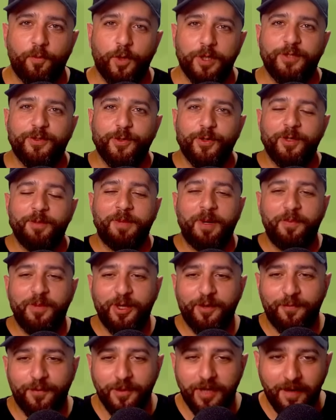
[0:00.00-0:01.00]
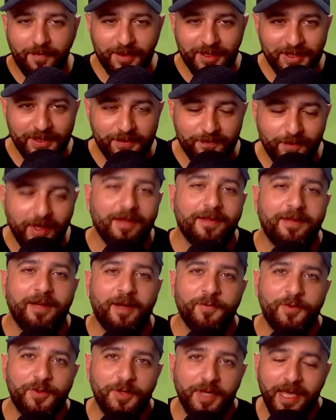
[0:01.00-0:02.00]
What's good, my beautiful governors?
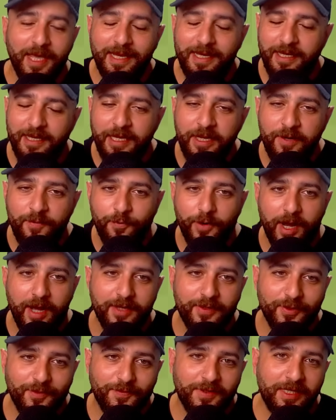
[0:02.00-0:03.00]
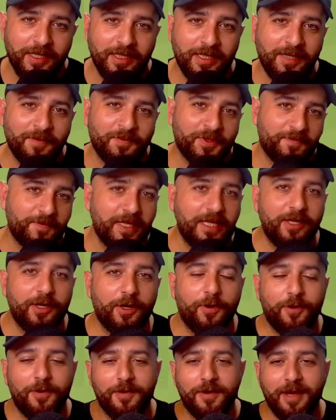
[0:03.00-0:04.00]
Welcome to a new Rise of Kingdoms
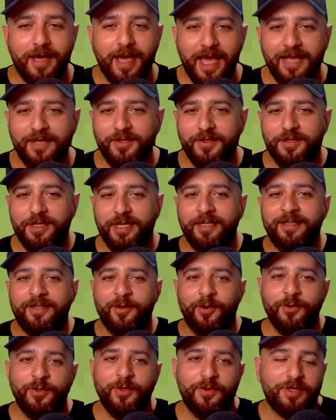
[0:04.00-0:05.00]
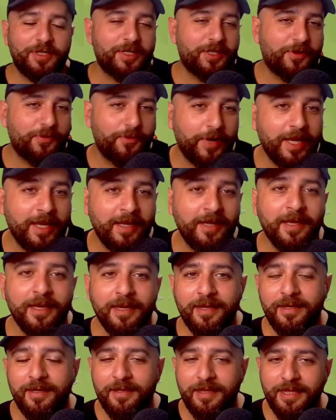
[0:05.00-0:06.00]
video. As you can see on your screen,
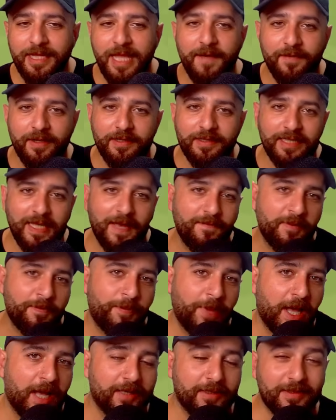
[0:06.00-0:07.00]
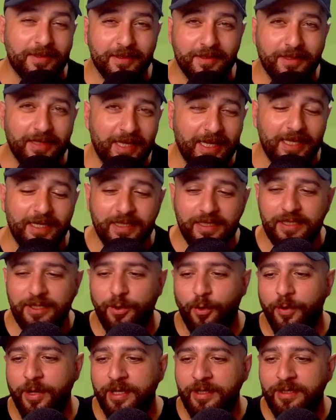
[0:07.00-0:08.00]
level 7 pass is
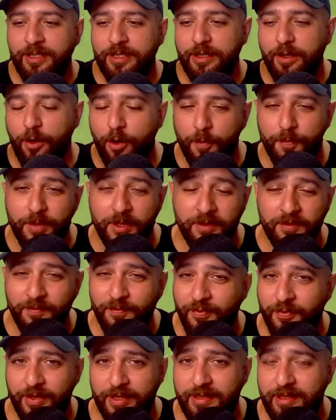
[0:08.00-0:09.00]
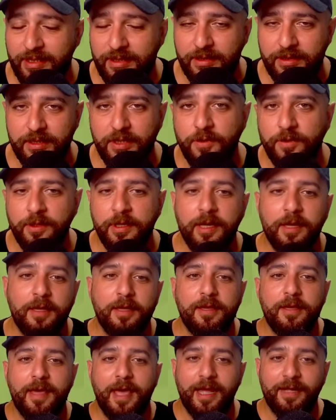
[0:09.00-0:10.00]
going to open pretty soon.
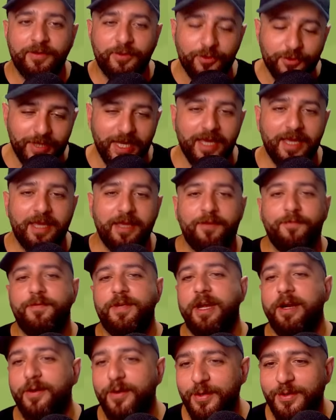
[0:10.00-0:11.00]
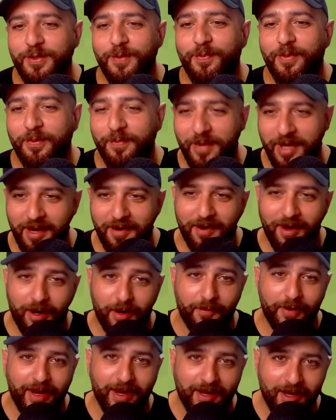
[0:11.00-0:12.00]
And today we are going to prepare
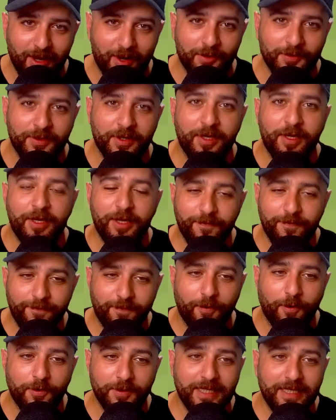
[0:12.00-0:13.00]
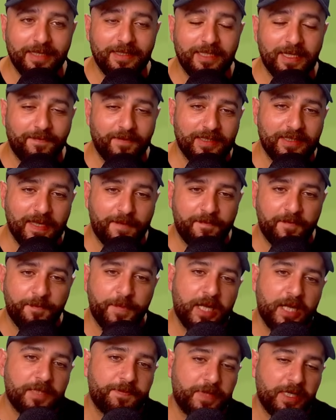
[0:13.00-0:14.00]
our account for this level 7
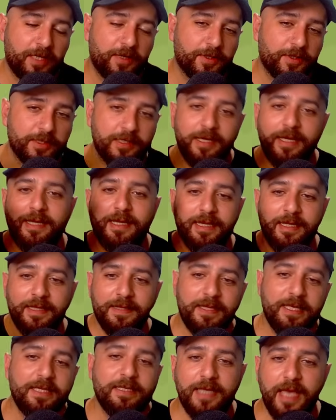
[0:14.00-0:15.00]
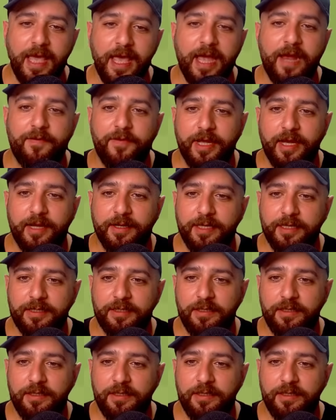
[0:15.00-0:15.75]
pass because this area, this